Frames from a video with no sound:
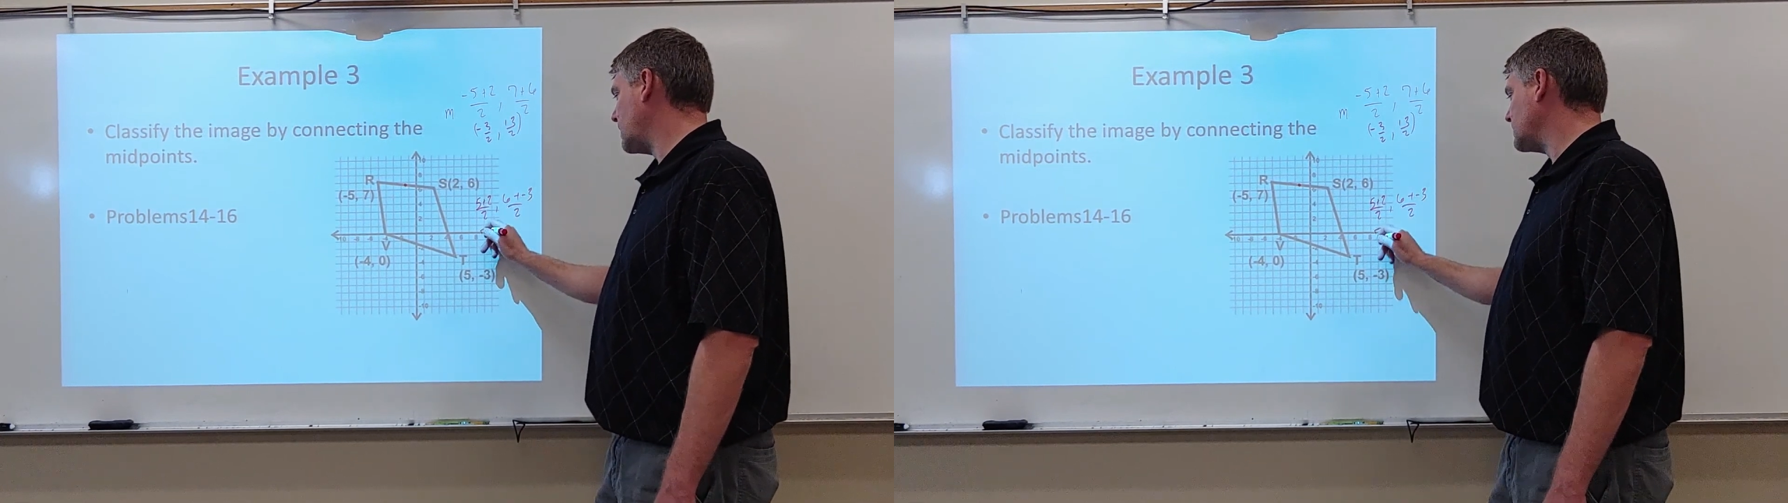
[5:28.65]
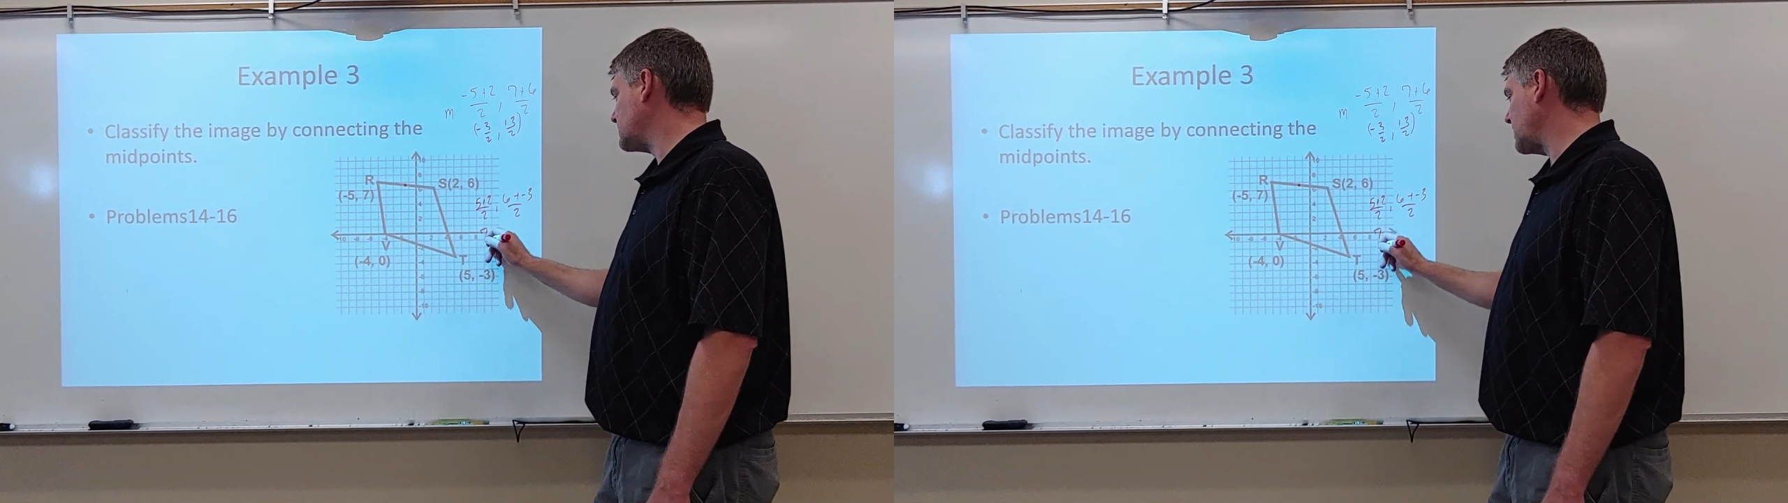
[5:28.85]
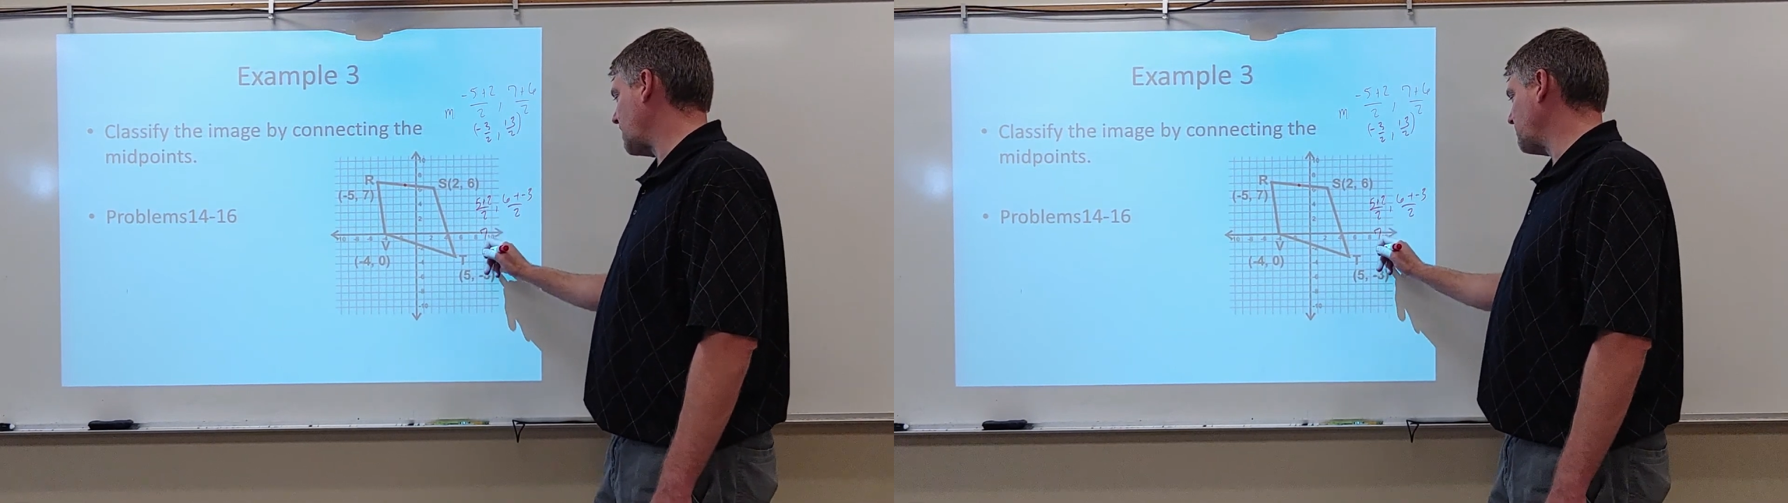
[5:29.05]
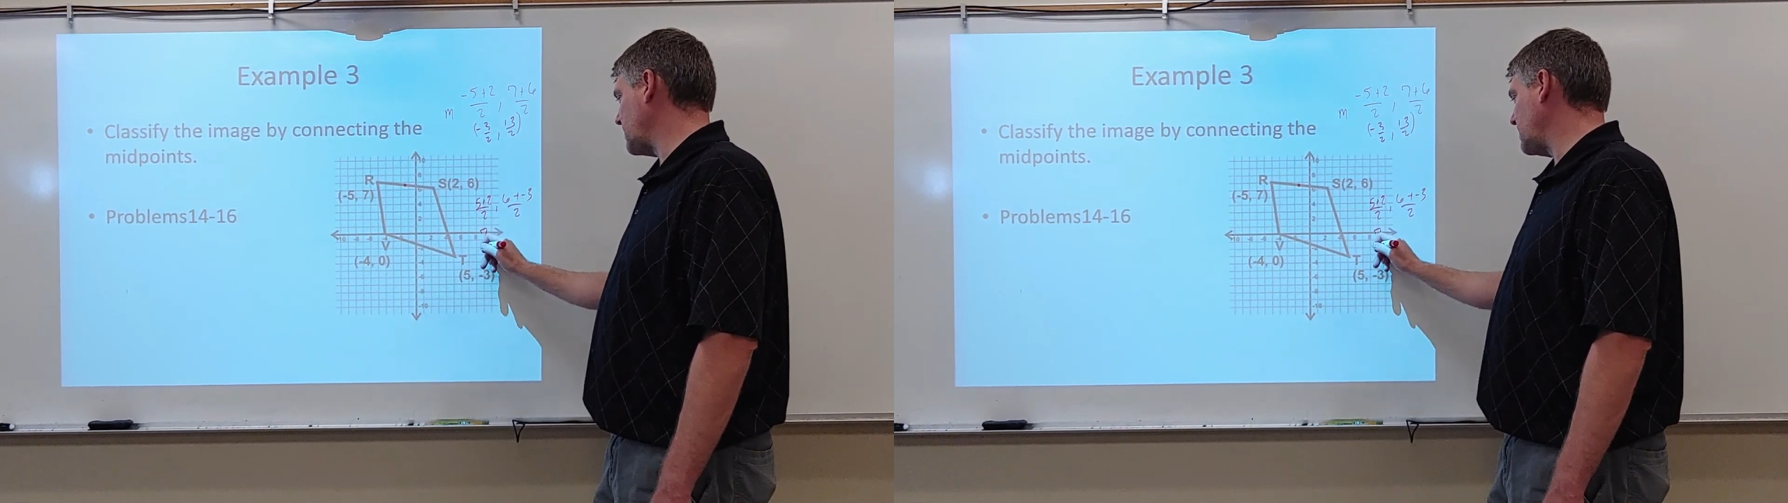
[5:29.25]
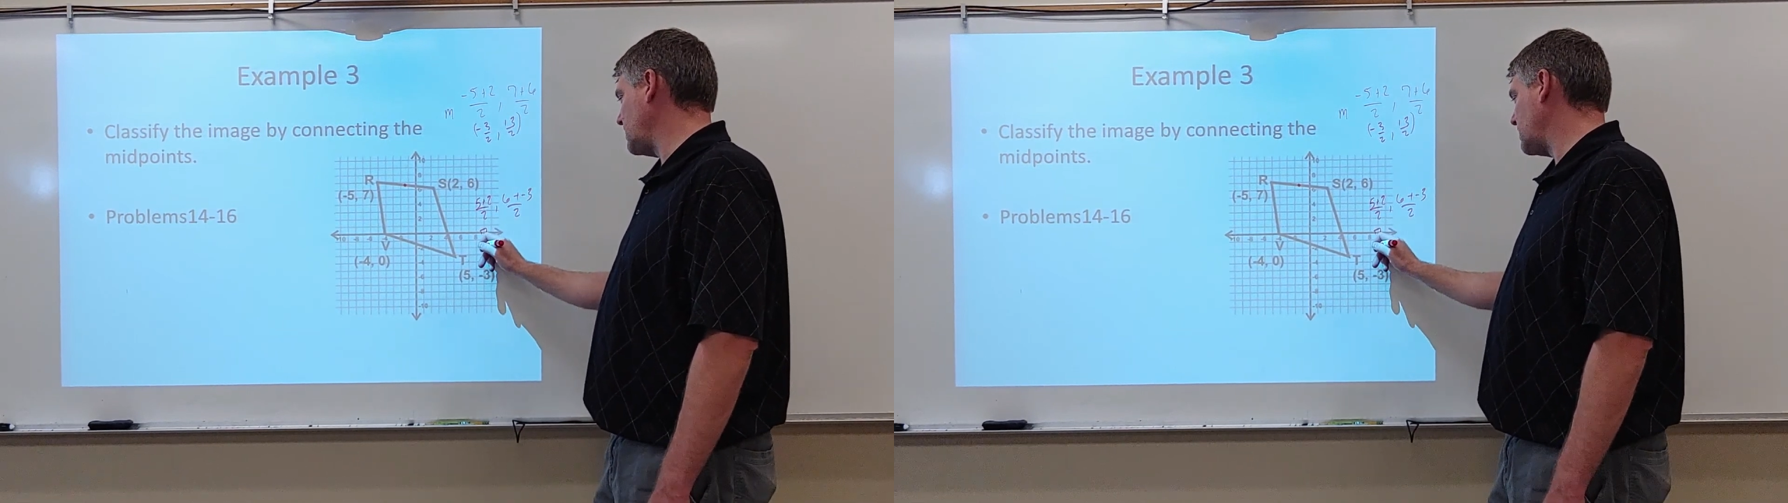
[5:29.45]

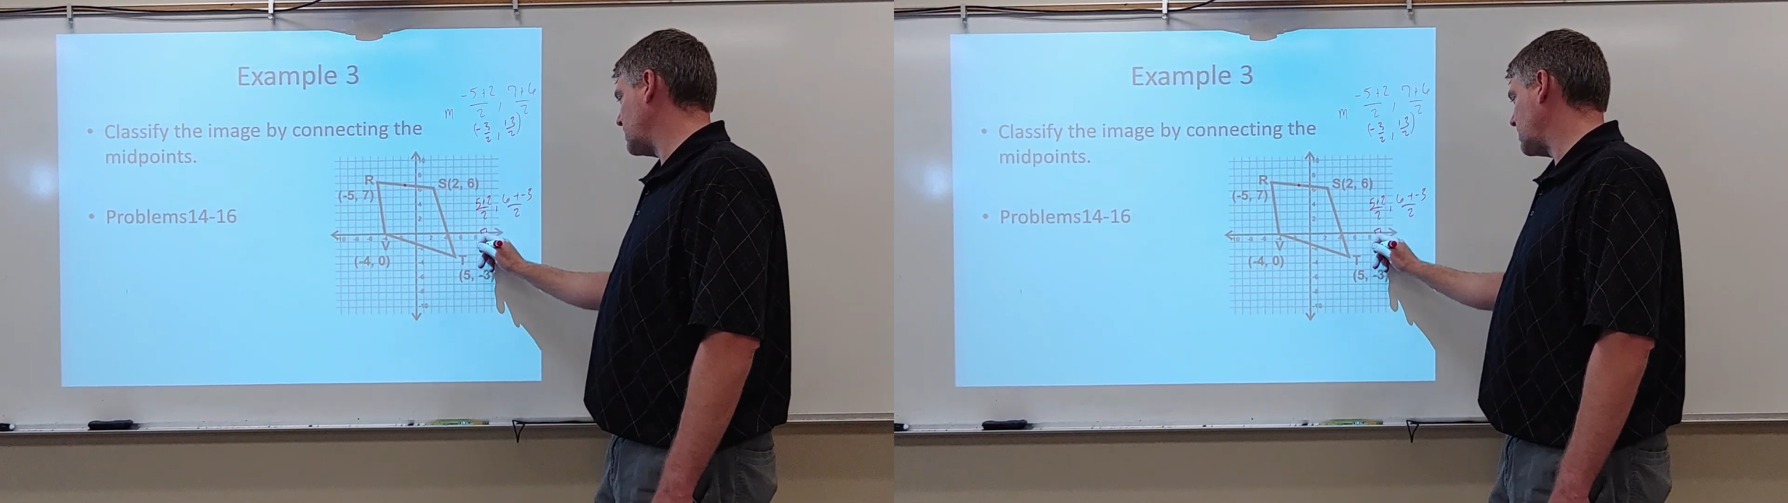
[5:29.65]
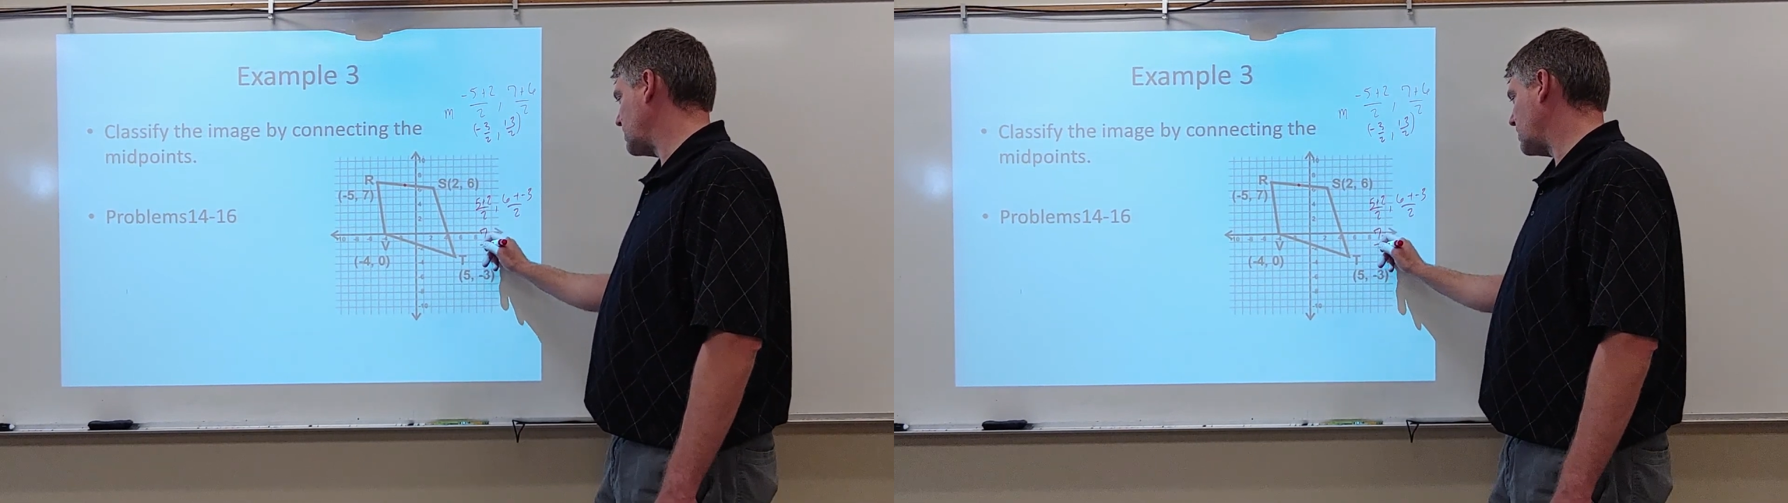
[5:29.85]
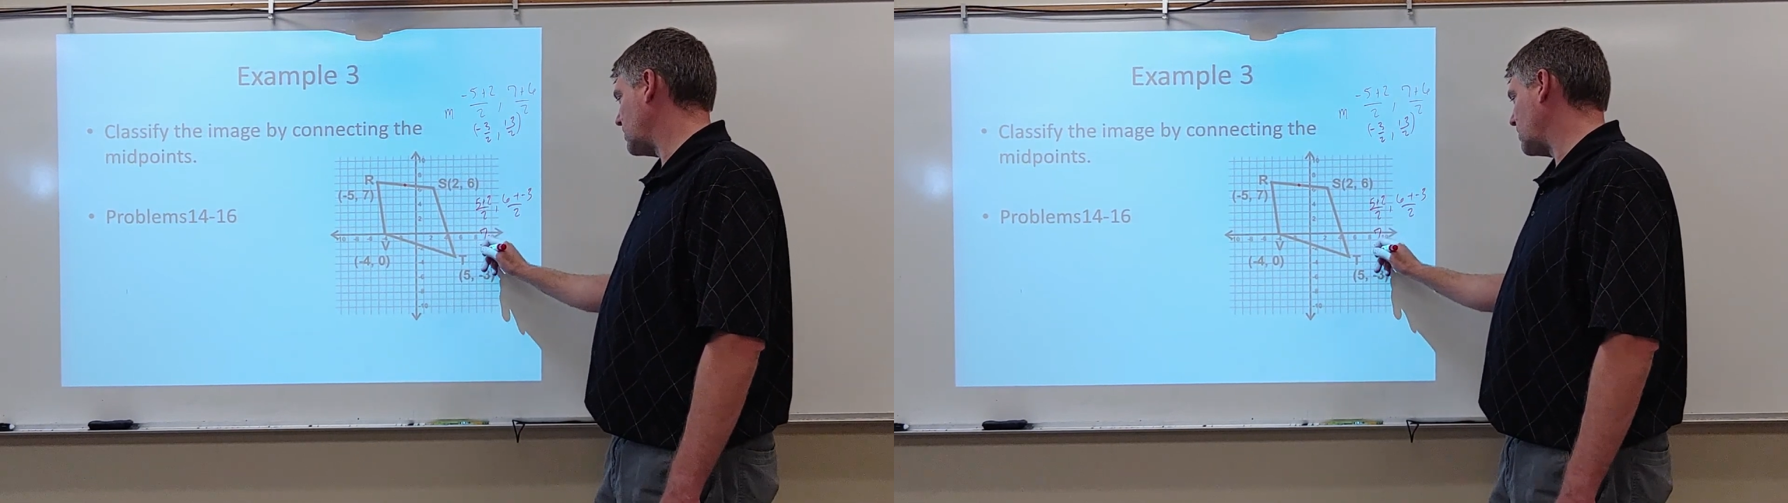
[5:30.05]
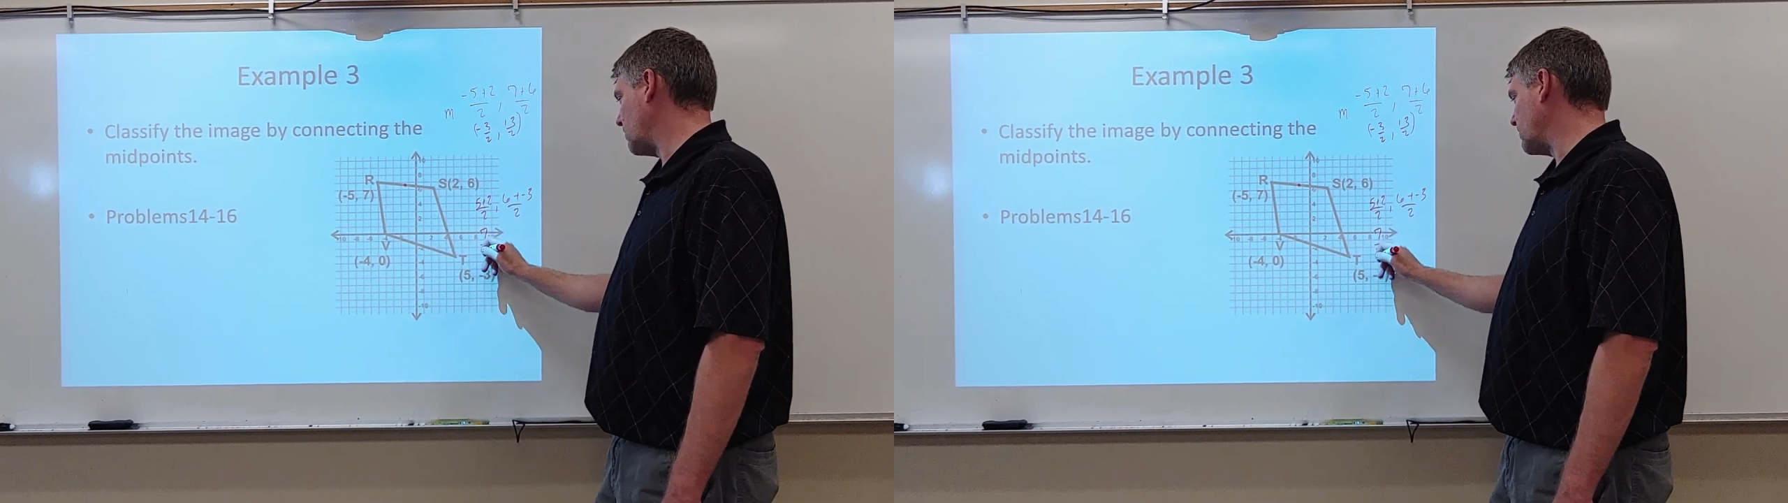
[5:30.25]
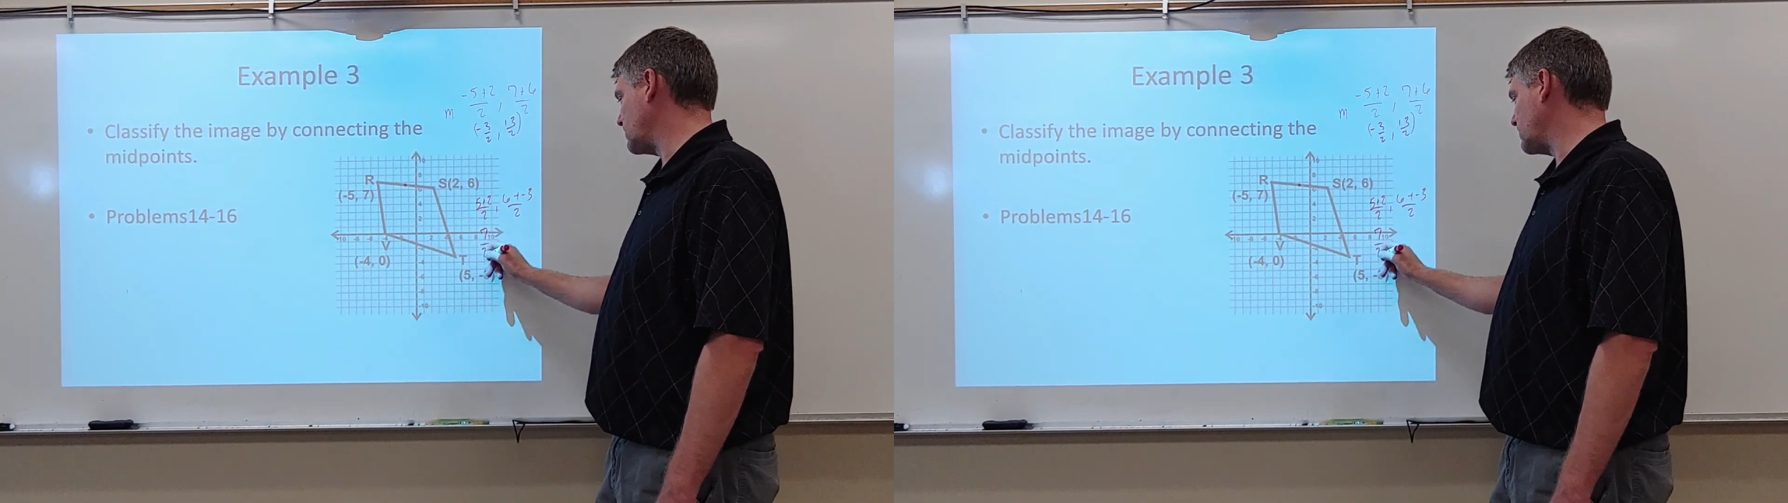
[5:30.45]
7 over